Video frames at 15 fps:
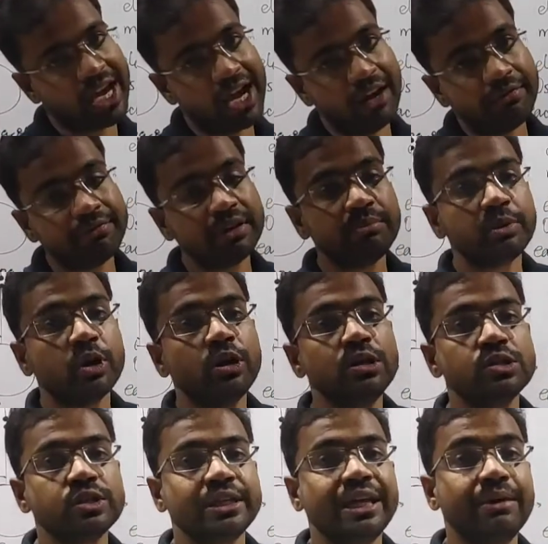f will
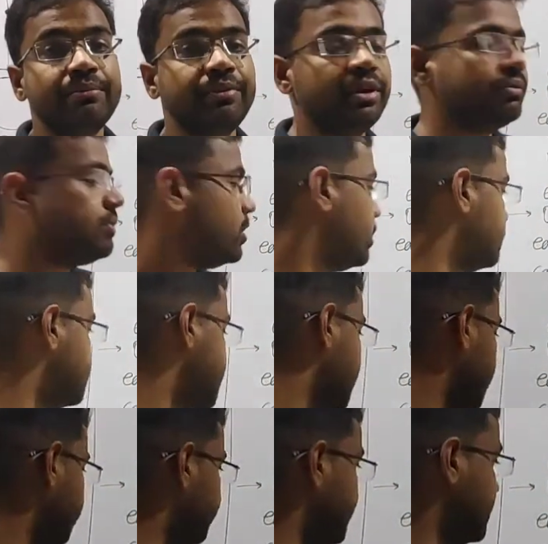produce EM wave of
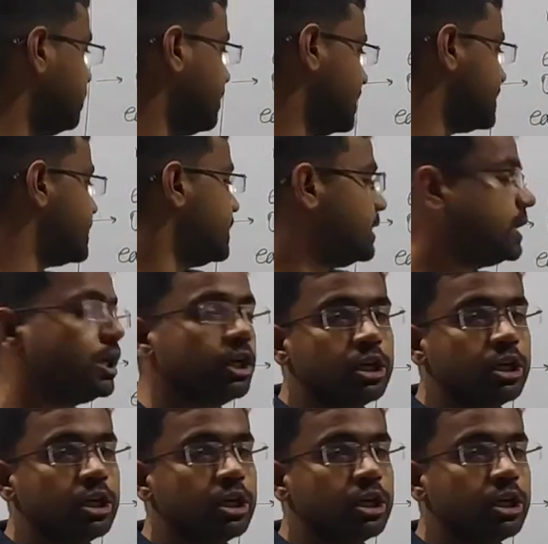same frequency.